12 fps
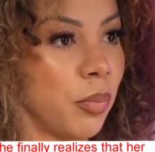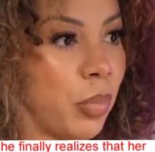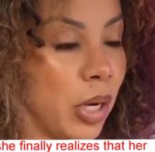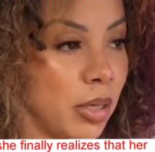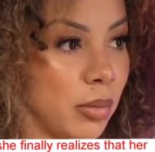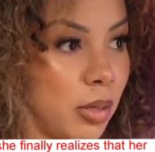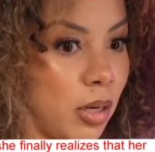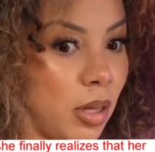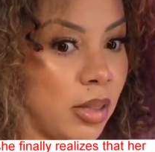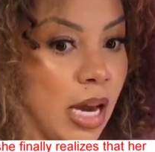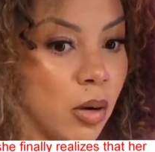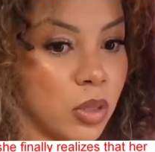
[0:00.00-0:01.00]
But
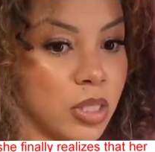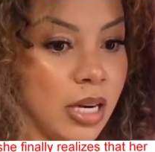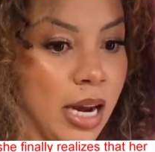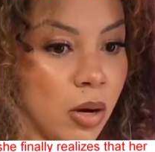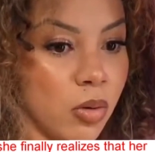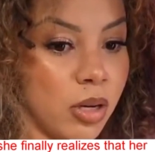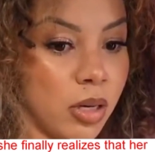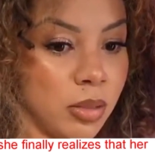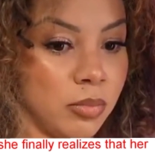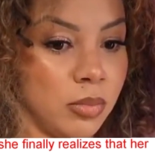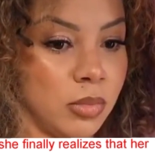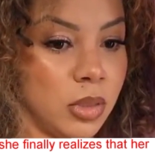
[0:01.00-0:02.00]
that was an
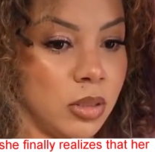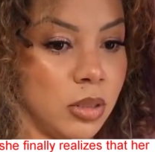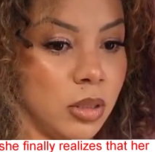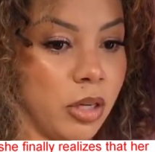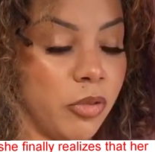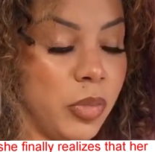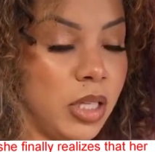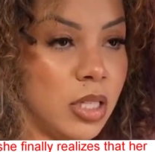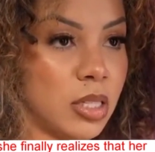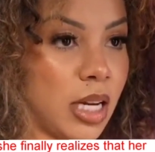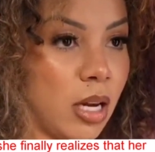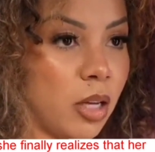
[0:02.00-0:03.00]
outcome of me
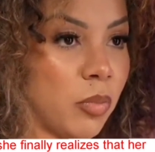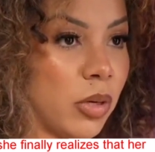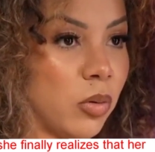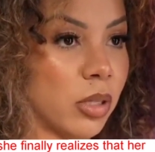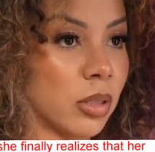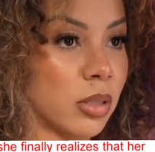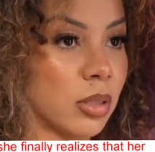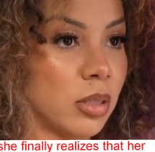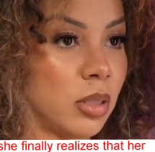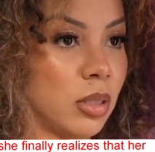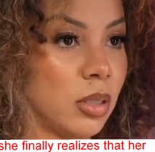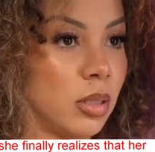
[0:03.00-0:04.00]
discounting my worth.
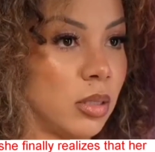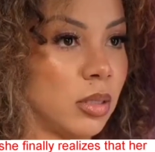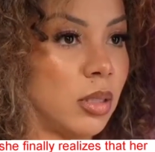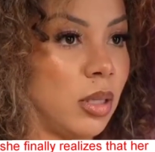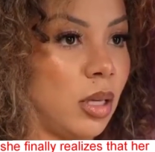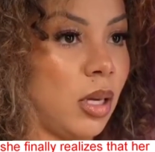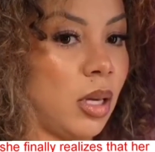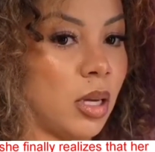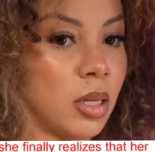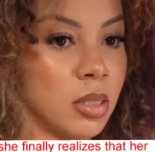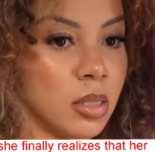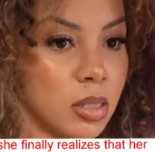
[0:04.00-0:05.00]

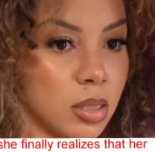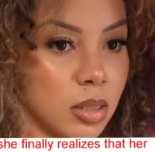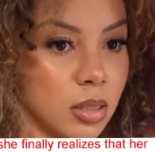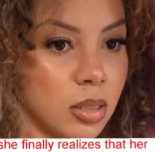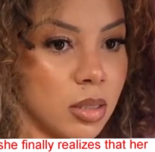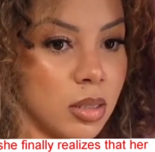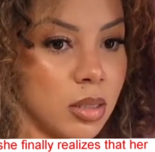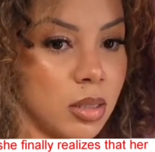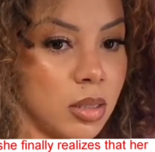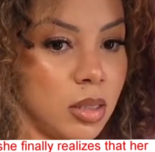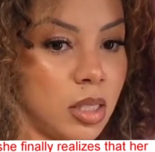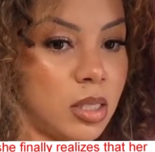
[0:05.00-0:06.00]
And
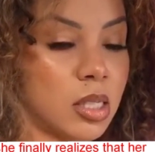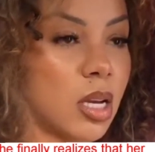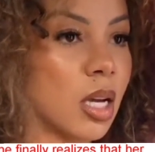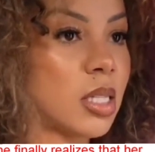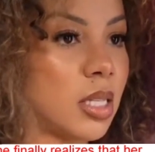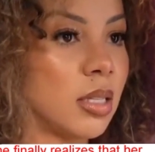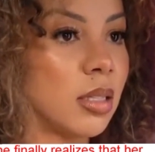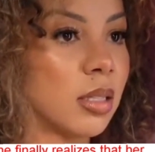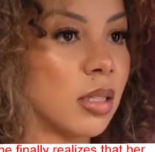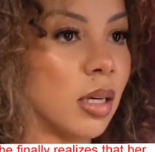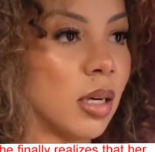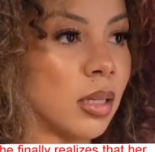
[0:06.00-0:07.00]
it's disgusting.
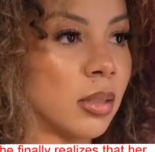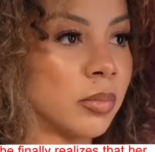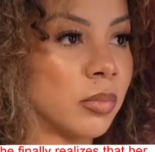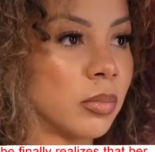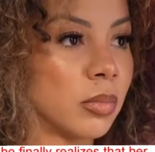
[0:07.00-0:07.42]
I